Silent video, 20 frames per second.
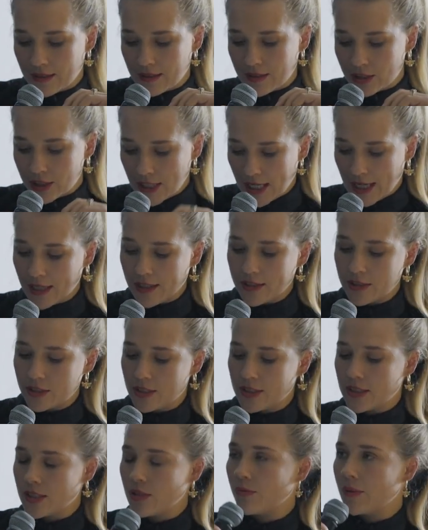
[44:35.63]

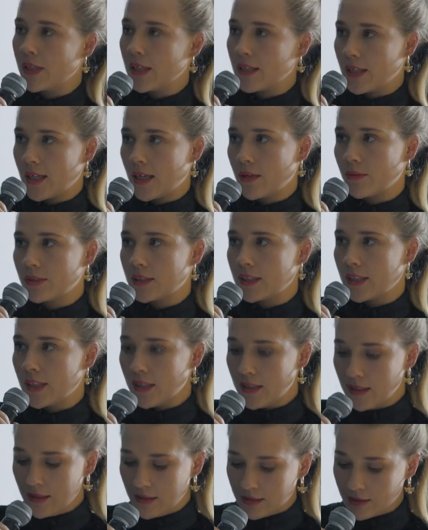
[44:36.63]
challenges that we encounter,